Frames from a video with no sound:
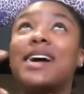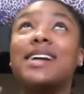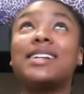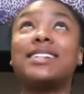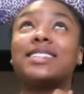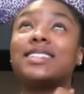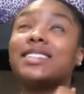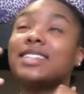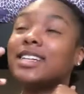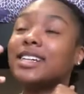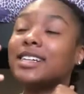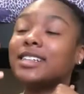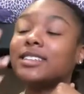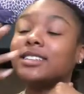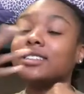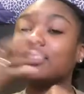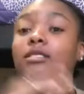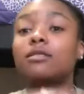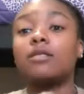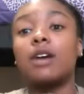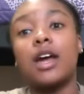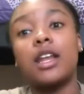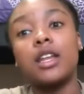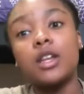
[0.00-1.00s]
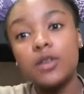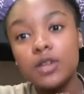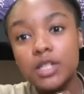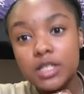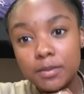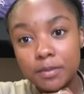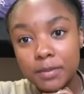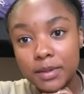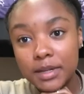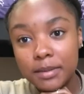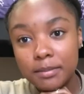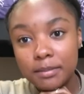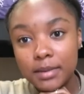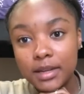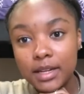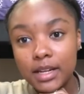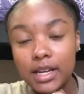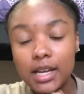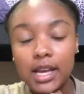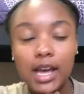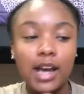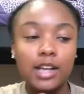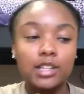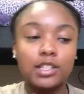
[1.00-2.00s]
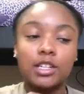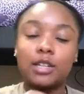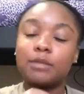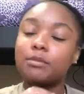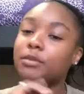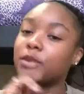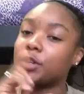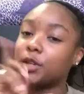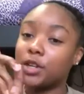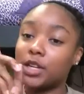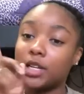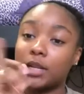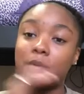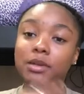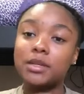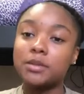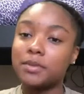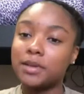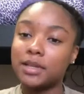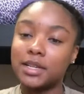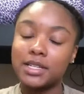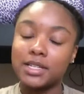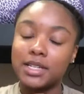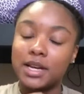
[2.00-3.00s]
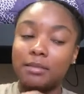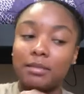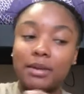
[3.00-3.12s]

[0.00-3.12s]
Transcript: channel. I know it's been a minute. Actually, hold on, let me spit this gum